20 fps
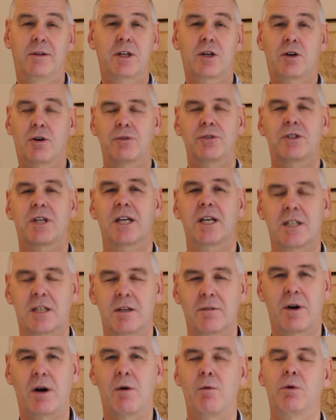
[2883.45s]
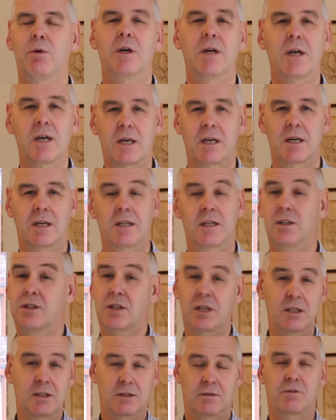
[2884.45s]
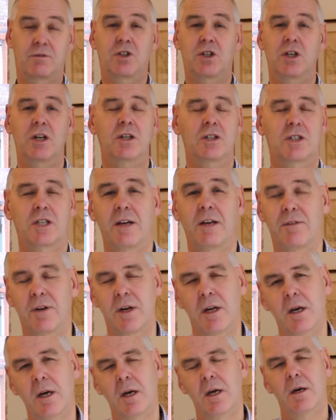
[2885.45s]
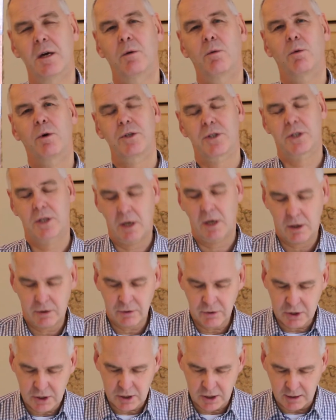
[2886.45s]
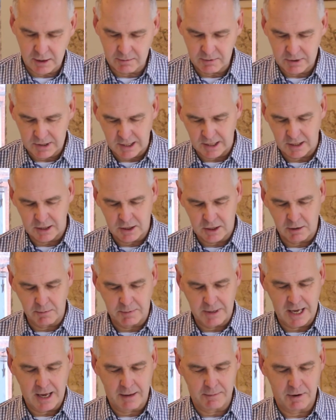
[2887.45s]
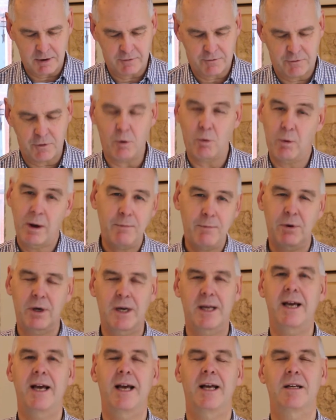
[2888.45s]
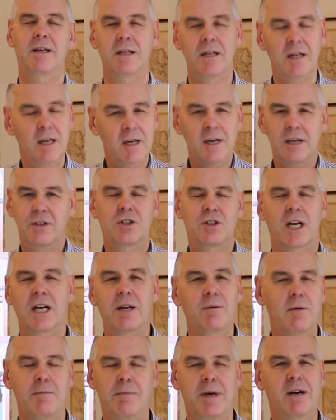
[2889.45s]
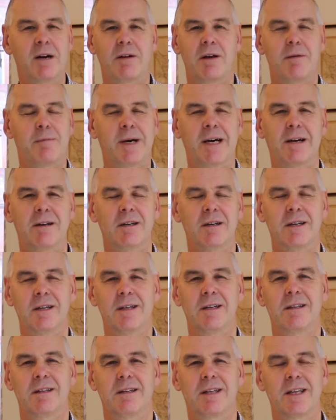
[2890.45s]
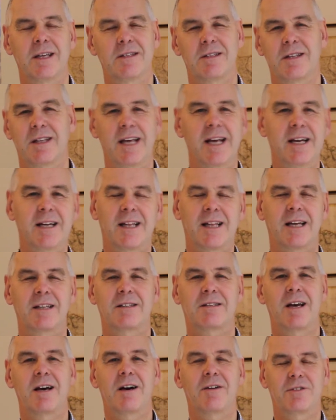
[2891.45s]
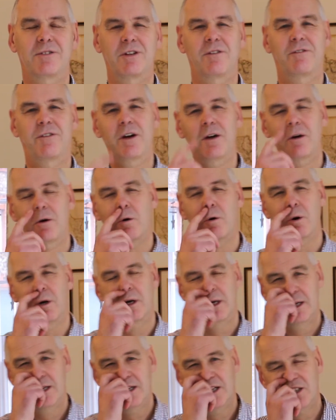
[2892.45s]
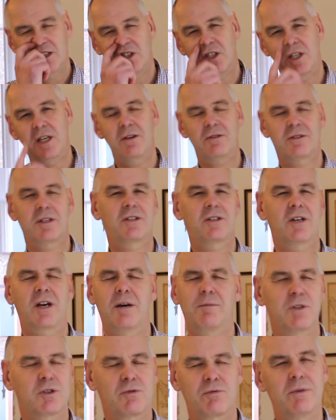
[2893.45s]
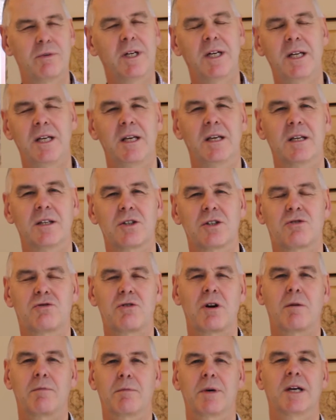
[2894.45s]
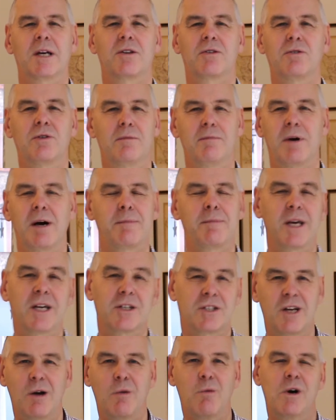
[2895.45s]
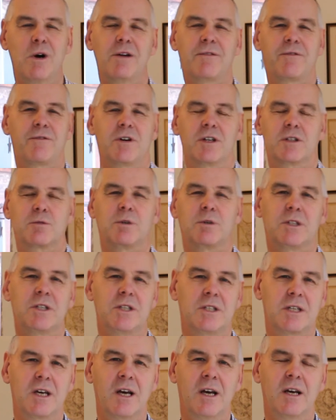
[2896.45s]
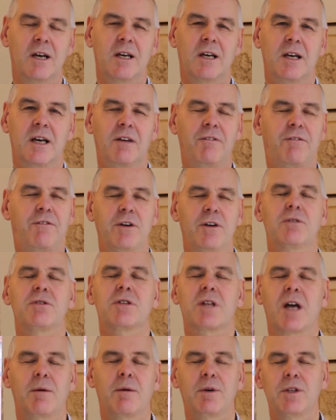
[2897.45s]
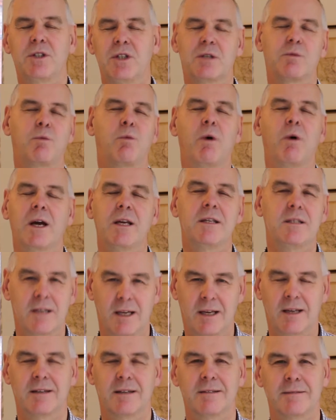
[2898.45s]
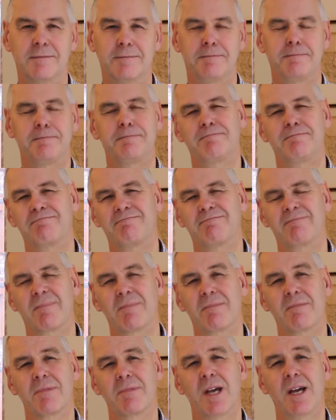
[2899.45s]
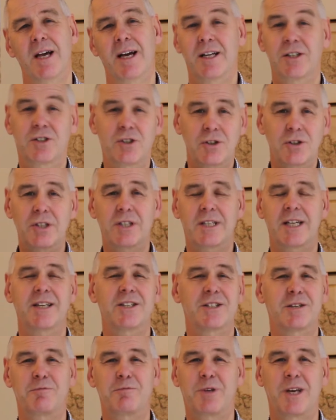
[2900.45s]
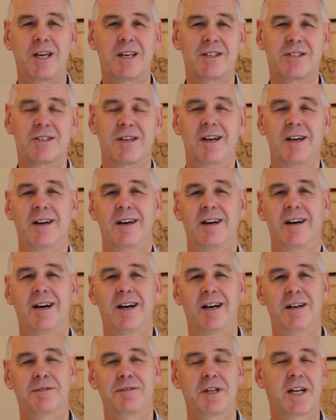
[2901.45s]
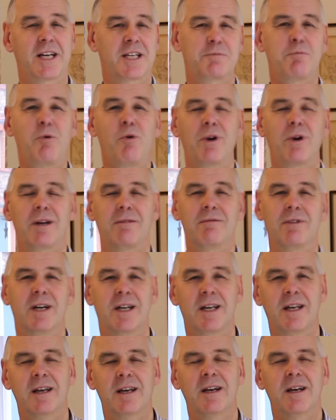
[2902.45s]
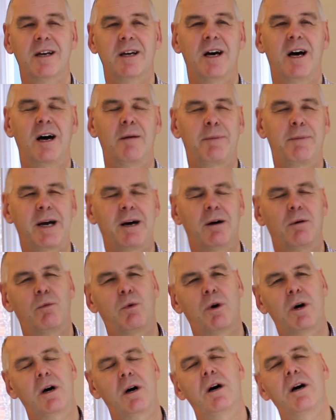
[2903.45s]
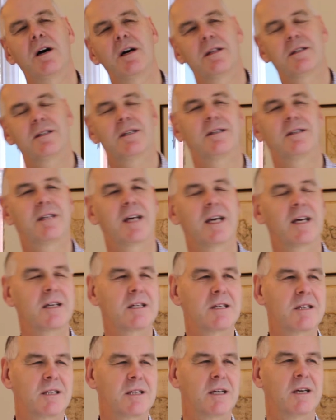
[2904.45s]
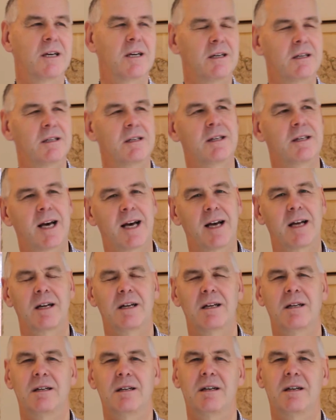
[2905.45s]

the context of our work and in terms of church even, what's the long-term things to be aiming for? When will it end? And chatting with Mary about things at the end of that day after the phone call, and she used a term which really struck me. I thought it might be actually a word for us, which is, it feels like we're just waiting. And I jotted down some things the next morning, really, about what are the things that